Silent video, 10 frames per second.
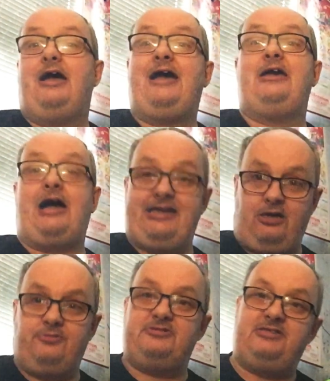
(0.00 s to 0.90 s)

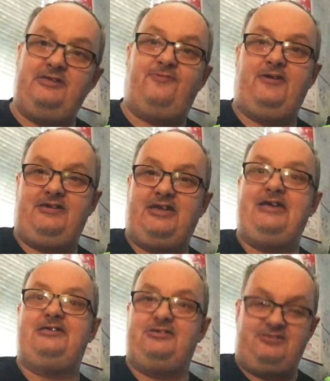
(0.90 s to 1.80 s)
I honestly think
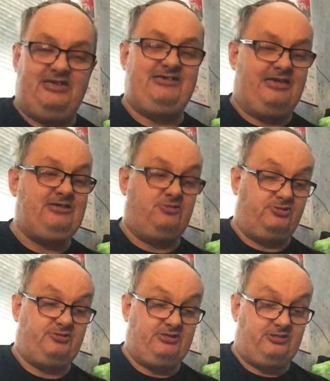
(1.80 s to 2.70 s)
he
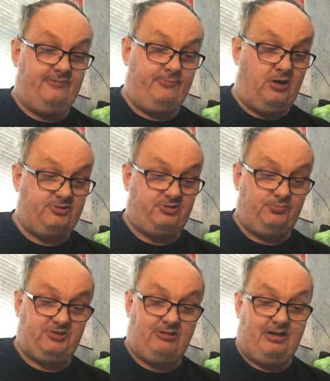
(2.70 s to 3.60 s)
does deserve more
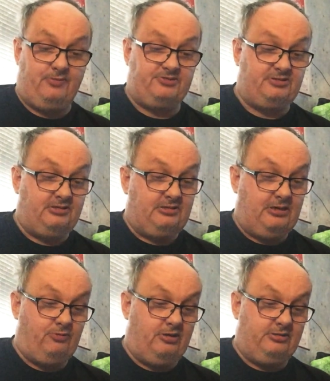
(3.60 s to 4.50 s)
subscribers.
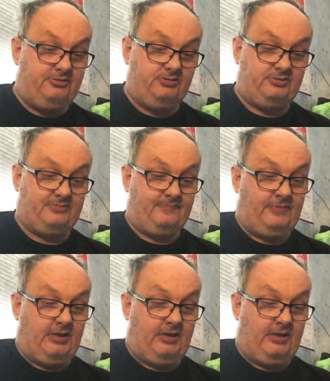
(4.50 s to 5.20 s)
He really does.